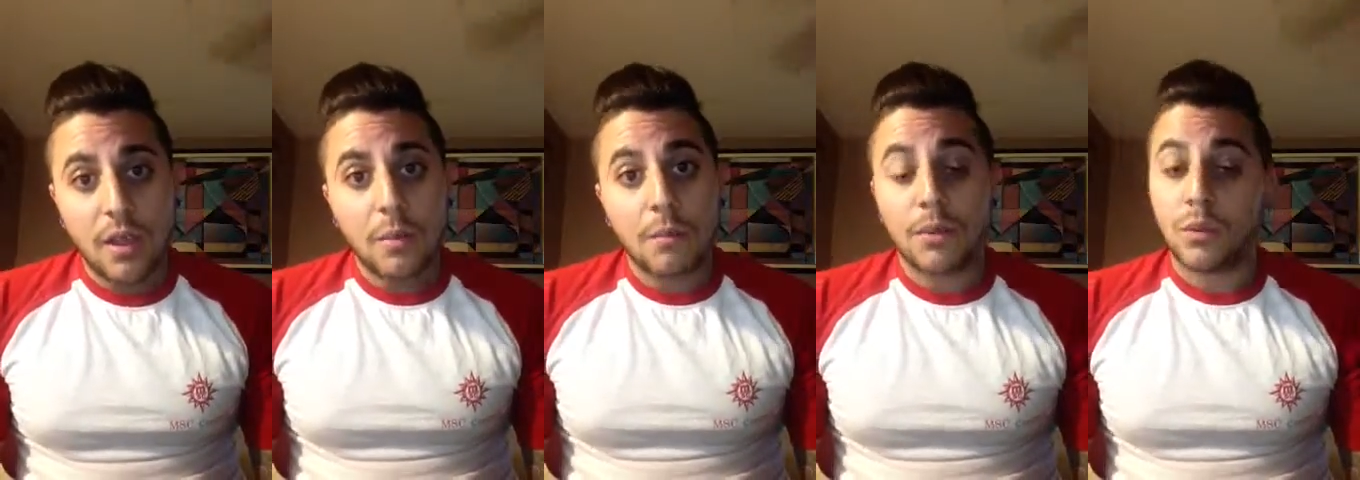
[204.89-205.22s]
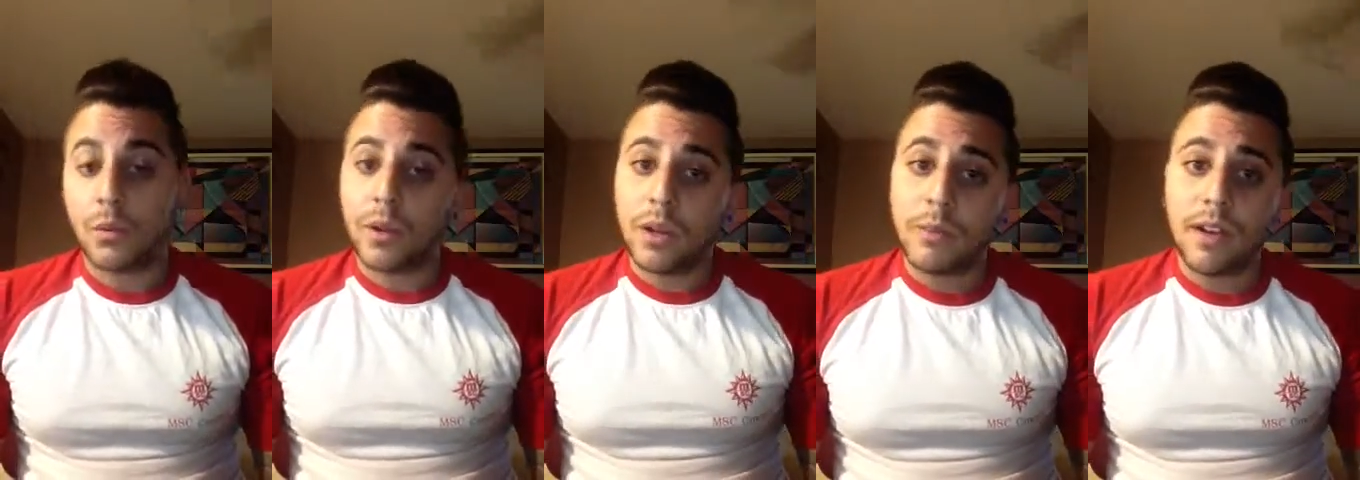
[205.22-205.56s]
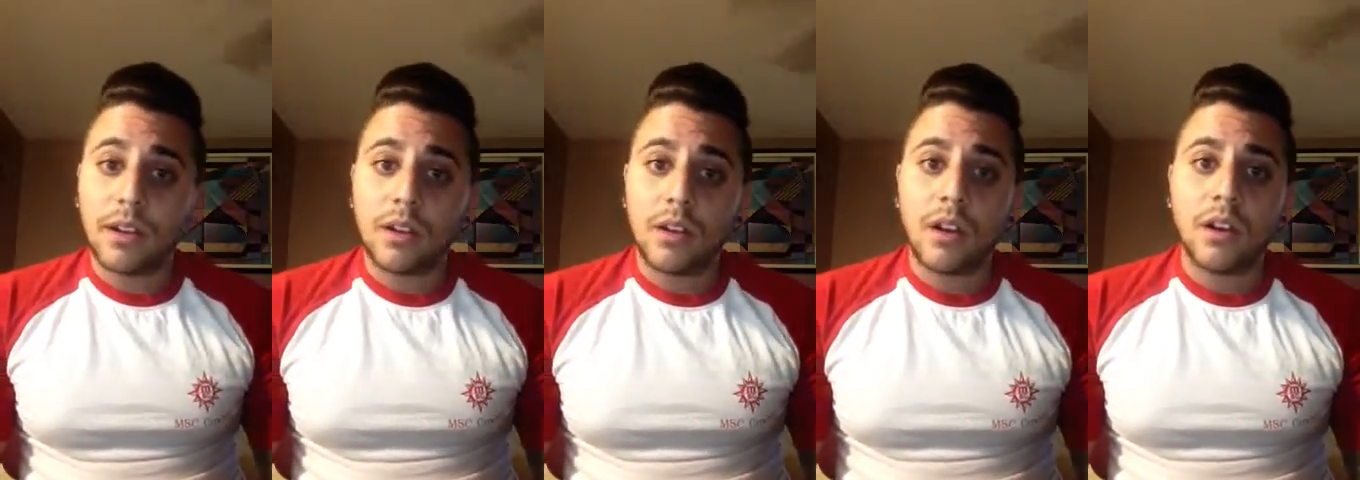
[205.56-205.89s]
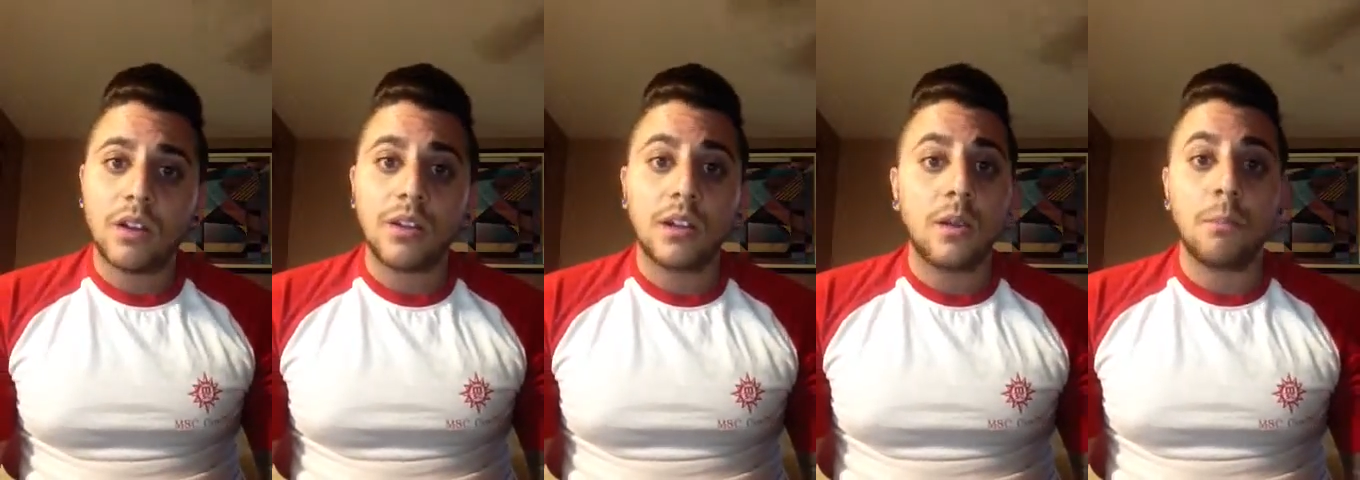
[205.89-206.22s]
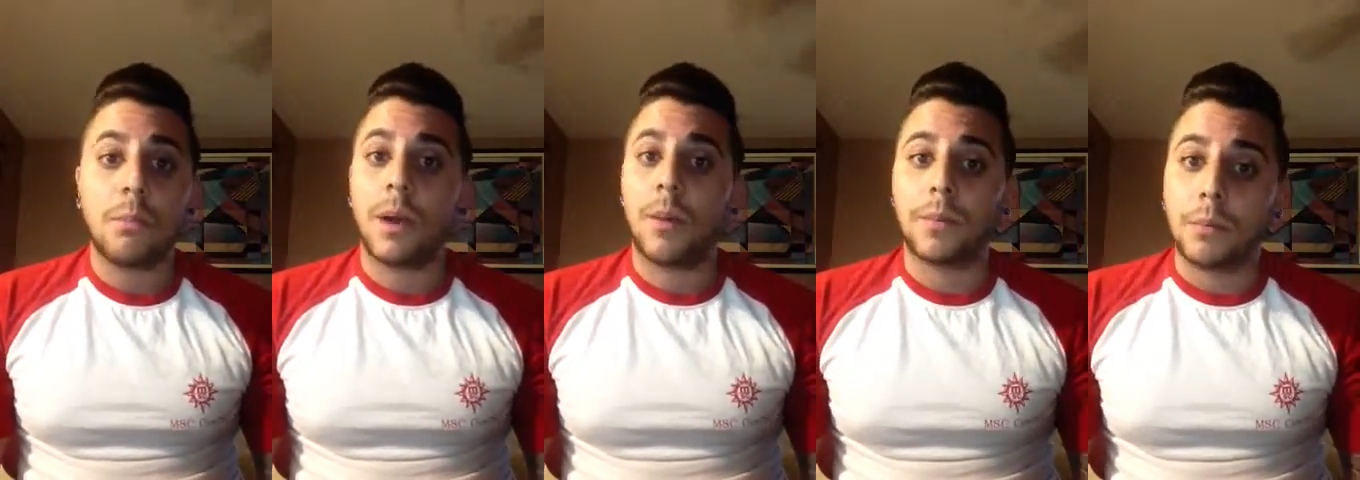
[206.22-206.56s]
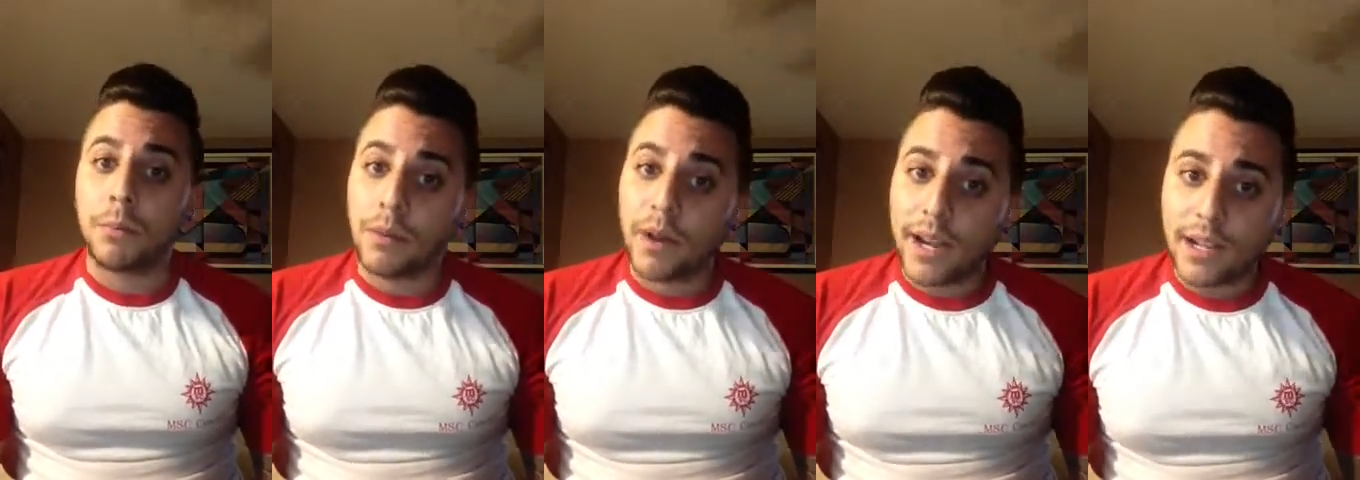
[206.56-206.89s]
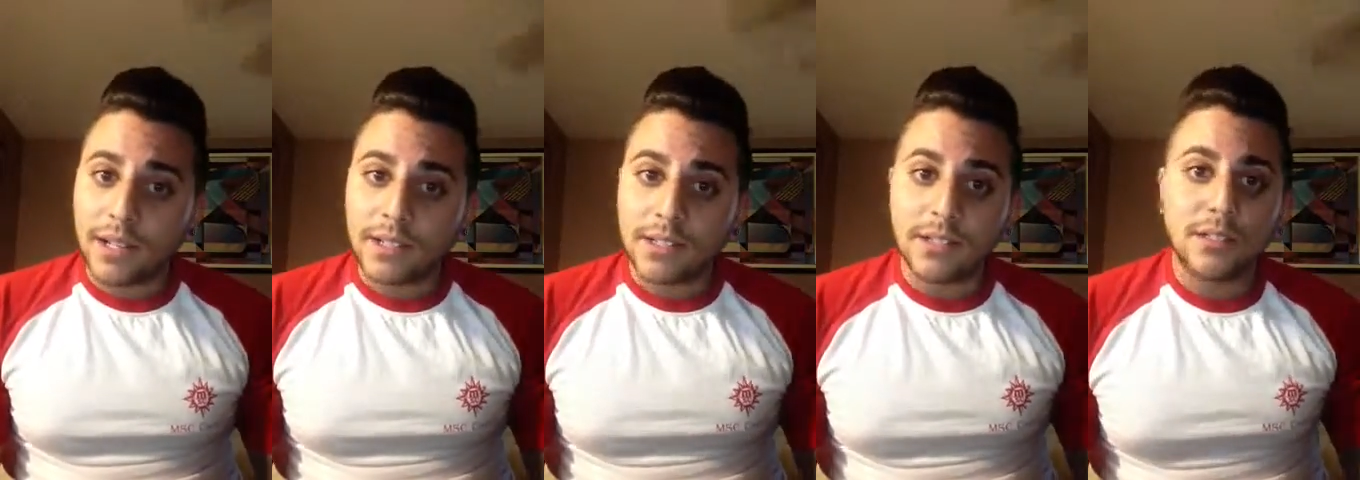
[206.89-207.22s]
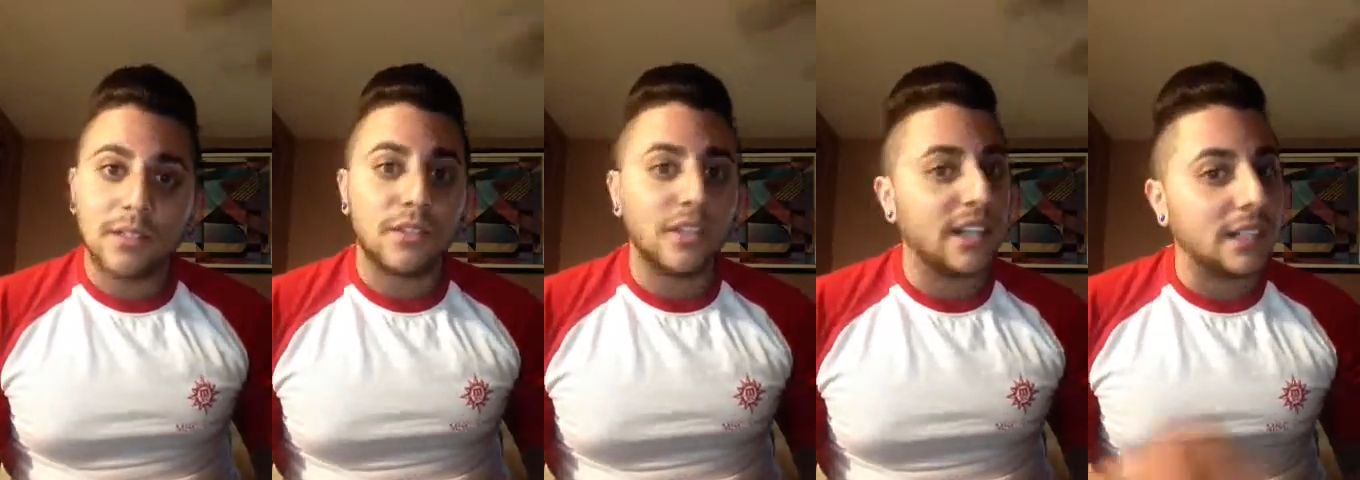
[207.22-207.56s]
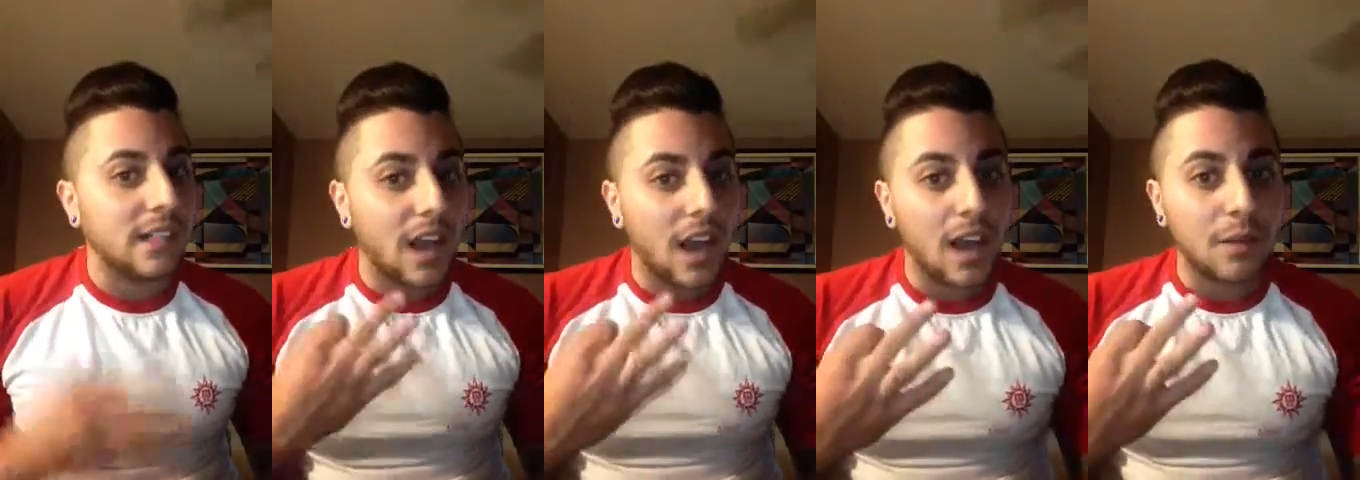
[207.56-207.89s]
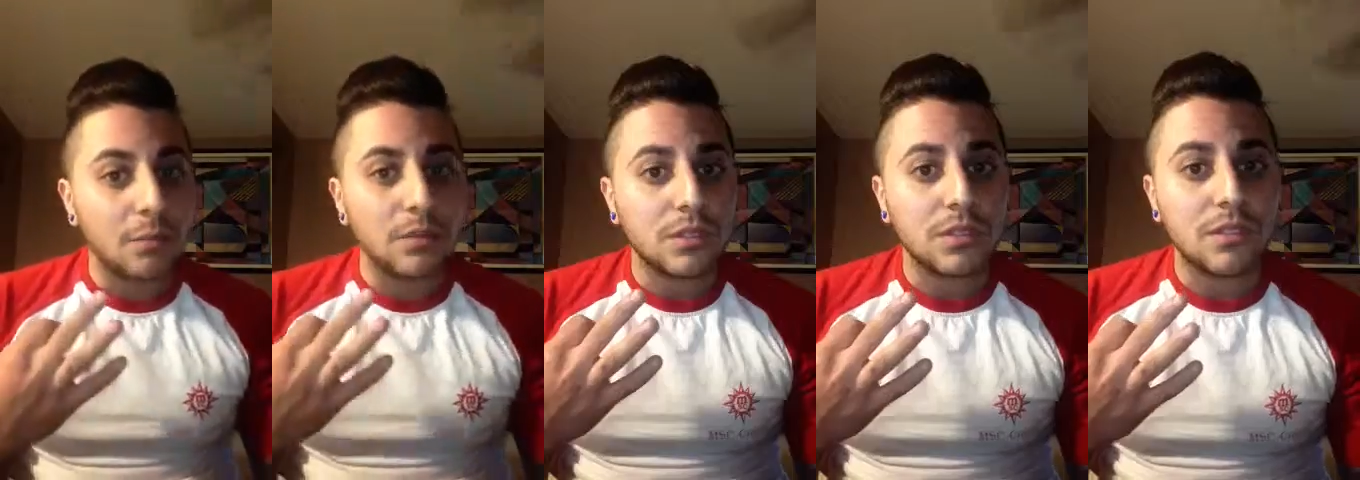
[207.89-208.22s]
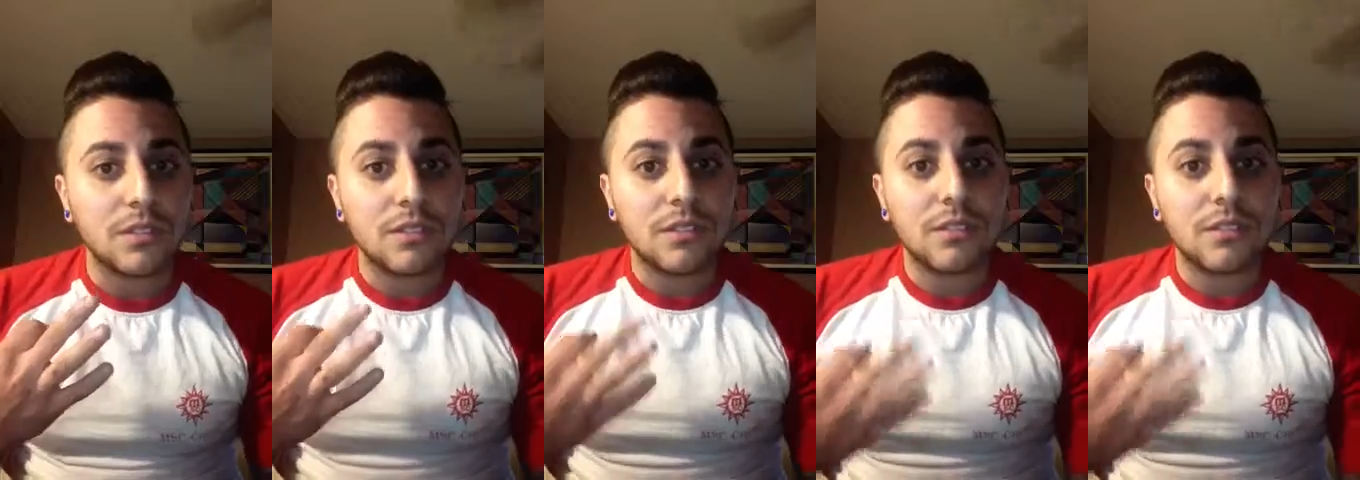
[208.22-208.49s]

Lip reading: put the wheel back on, pump the brakes 3 times,